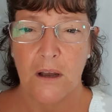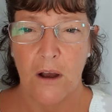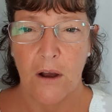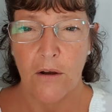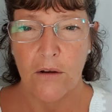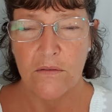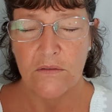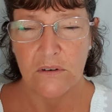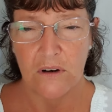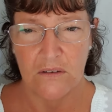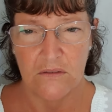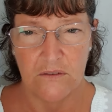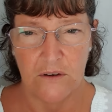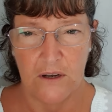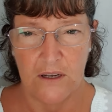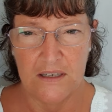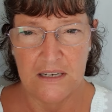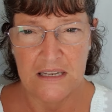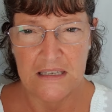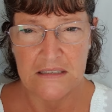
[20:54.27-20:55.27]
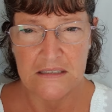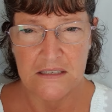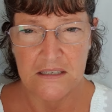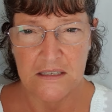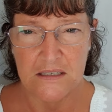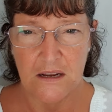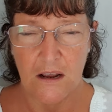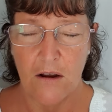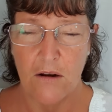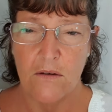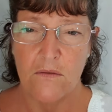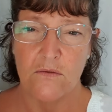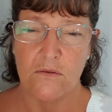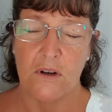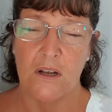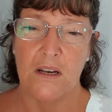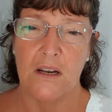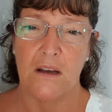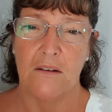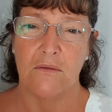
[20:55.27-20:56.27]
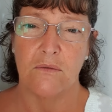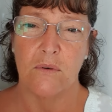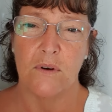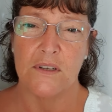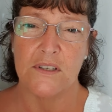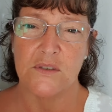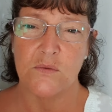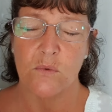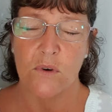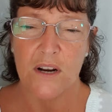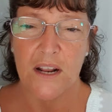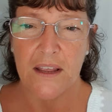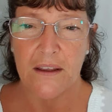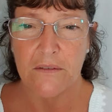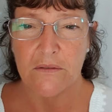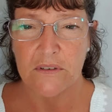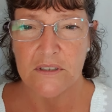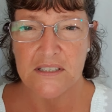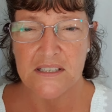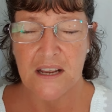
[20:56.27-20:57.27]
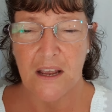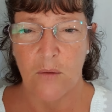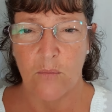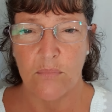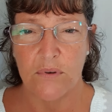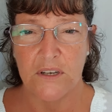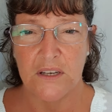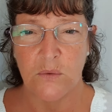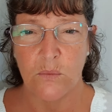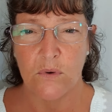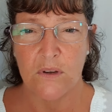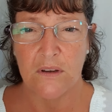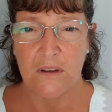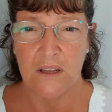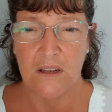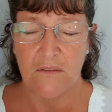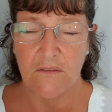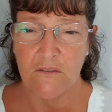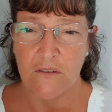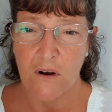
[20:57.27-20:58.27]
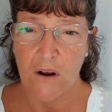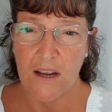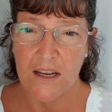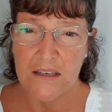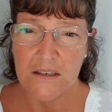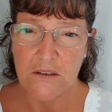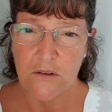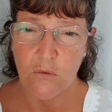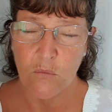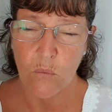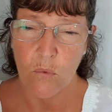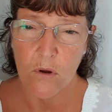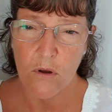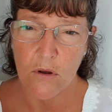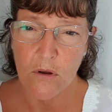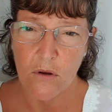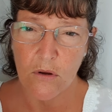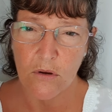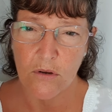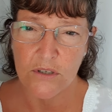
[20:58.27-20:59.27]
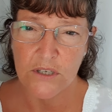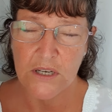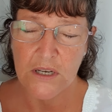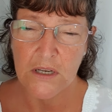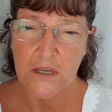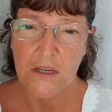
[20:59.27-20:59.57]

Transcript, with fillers: over our finances, over our loved ones, whatever's happening. We can find the word